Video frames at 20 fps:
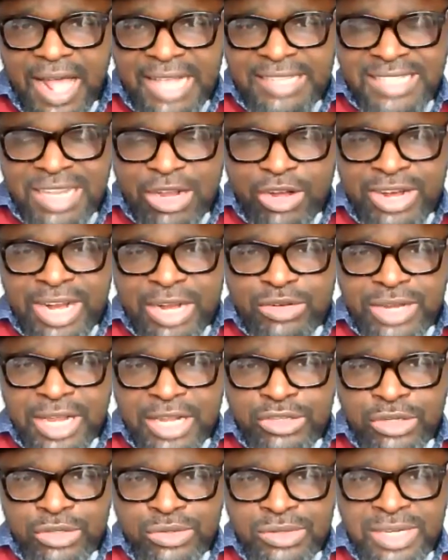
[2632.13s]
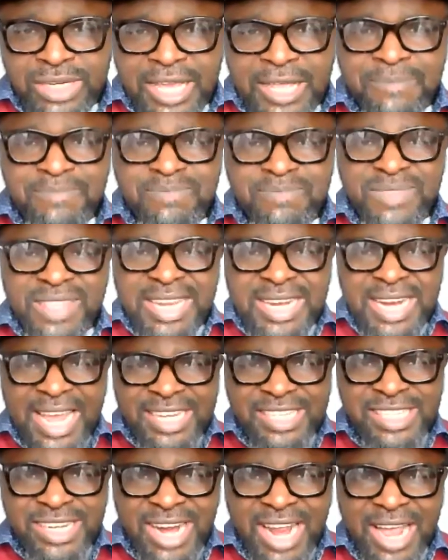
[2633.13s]
and secondary education today in
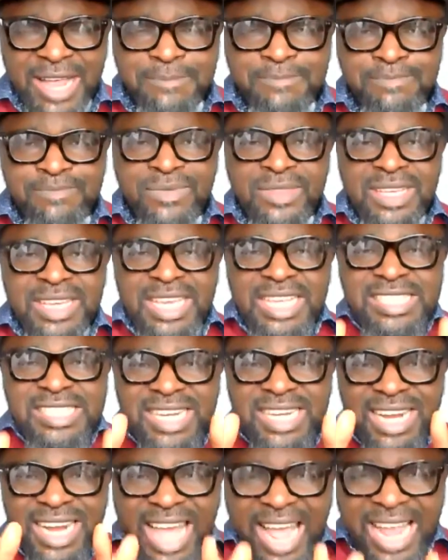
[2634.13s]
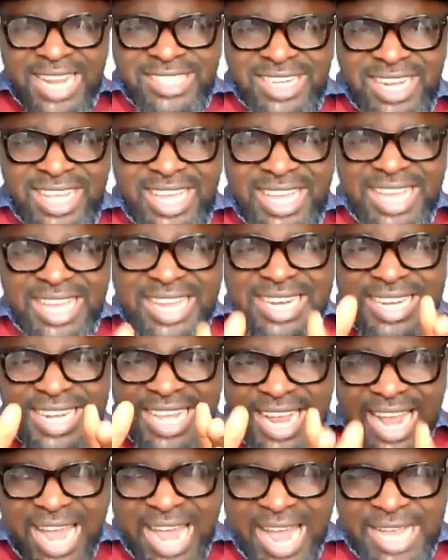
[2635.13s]
Nigeria is largely in
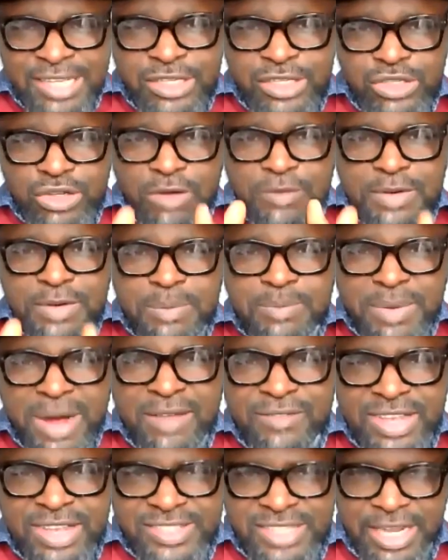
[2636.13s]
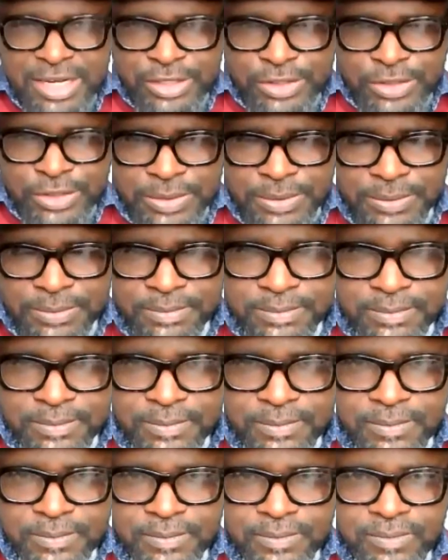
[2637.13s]
the hands of the private sector.
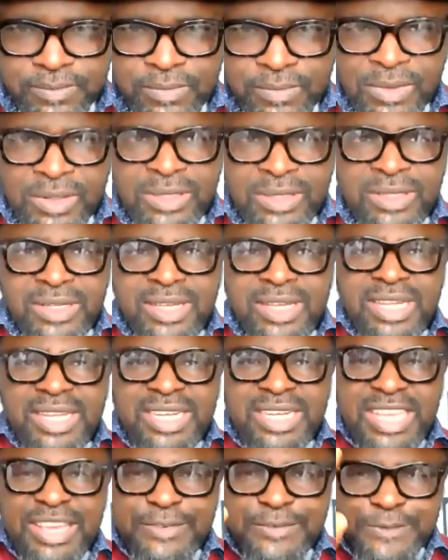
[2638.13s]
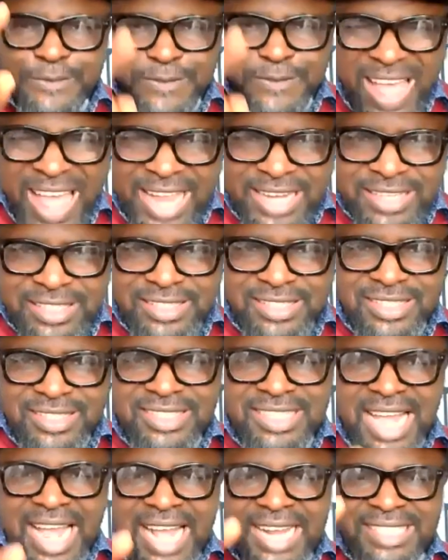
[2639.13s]
Very well, sir. The fact
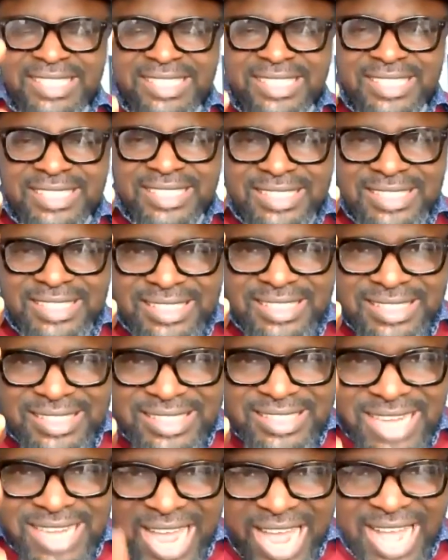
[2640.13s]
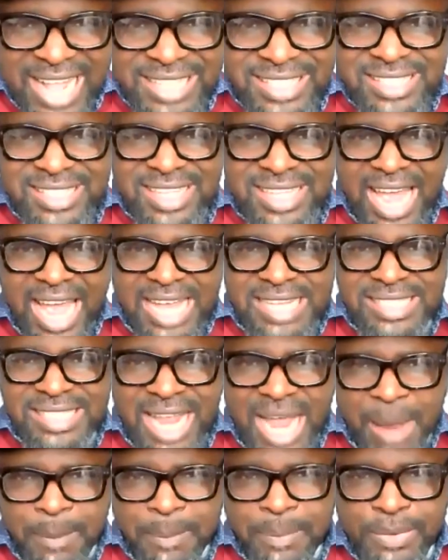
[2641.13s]
that that
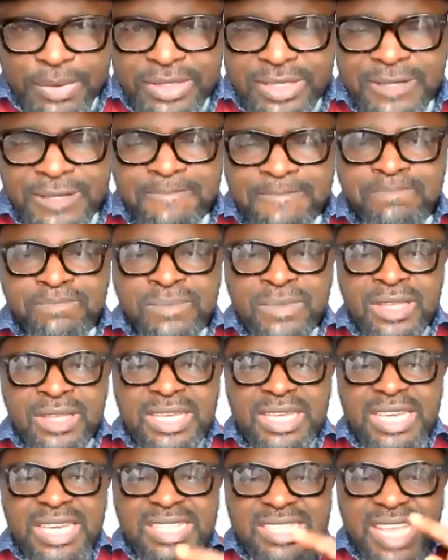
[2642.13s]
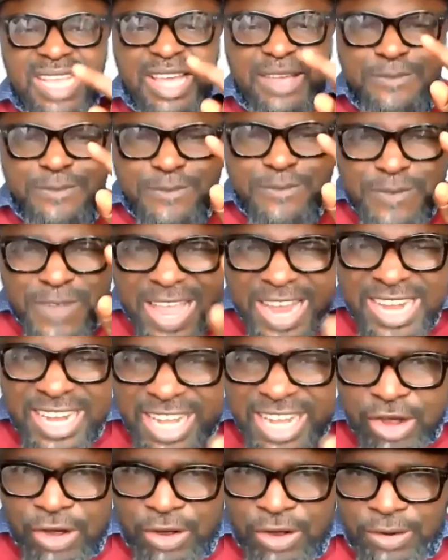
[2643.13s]
has happened is a
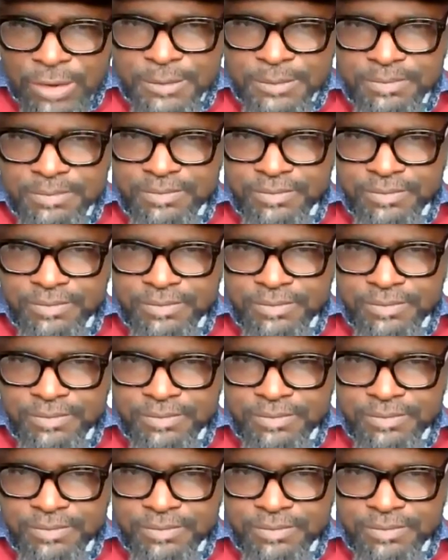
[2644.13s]
failure,